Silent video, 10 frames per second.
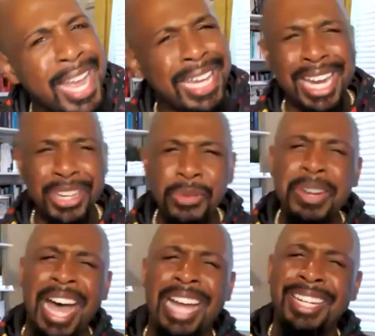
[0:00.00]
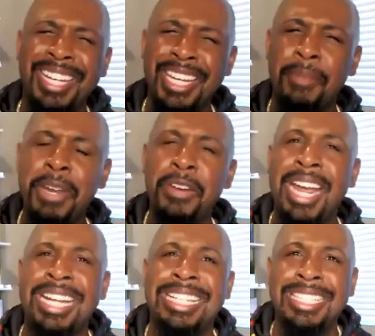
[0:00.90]
Can you not look in the mirror
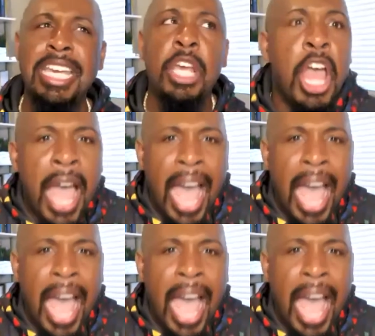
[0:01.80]
and see